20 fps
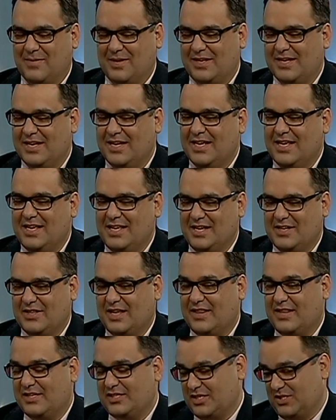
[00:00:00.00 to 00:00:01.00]
I mean,
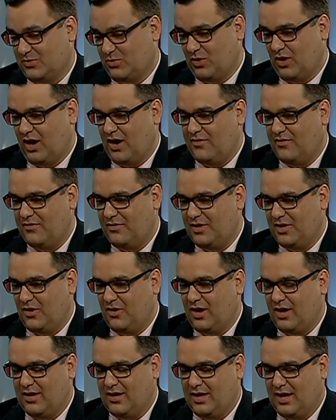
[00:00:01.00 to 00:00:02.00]
and this is where
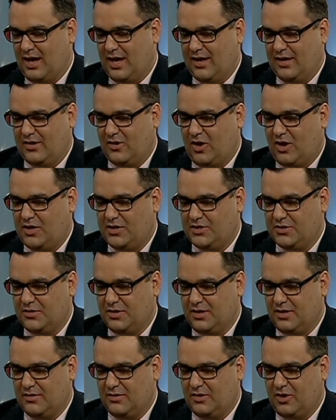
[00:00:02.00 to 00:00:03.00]
I got
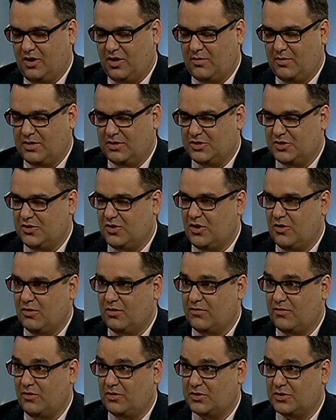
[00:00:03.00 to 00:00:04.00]
into an argument, as you know,
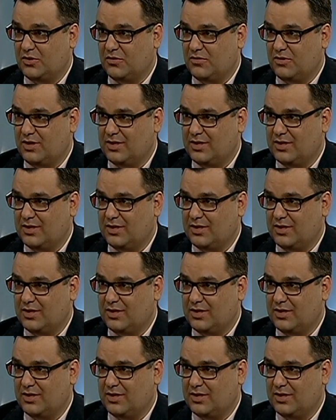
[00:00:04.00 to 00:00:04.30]
with folks